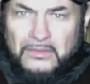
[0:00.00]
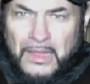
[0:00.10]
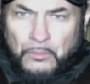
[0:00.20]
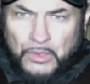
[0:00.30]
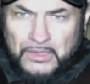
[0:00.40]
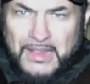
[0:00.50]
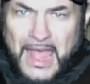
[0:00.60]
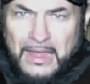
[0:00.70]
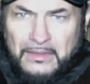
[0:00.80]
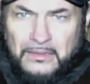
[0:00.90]
They wanted
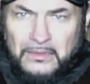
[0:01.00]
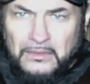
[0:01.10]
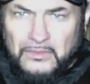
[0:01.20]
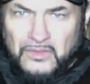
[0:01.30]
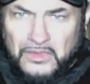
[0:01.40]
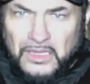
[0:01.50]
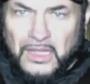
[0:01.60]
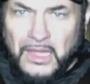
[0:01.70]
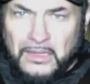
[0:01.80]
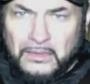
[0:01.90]
that. So
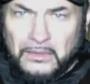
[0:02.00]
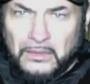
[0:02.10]
yeah,